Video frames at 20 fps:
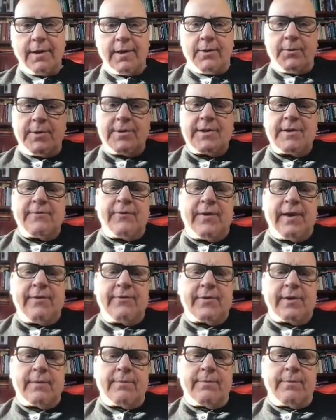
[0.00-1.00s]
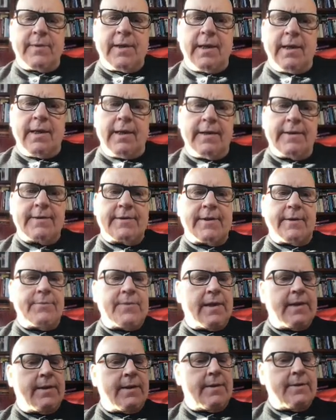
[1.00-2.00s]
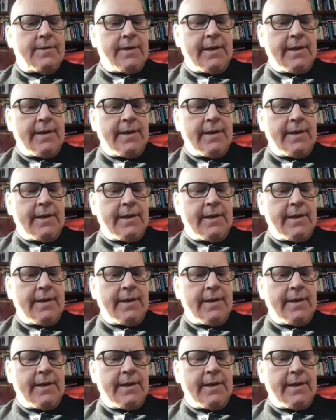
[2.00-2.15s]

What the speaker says: What's a fiefdom? It's something that is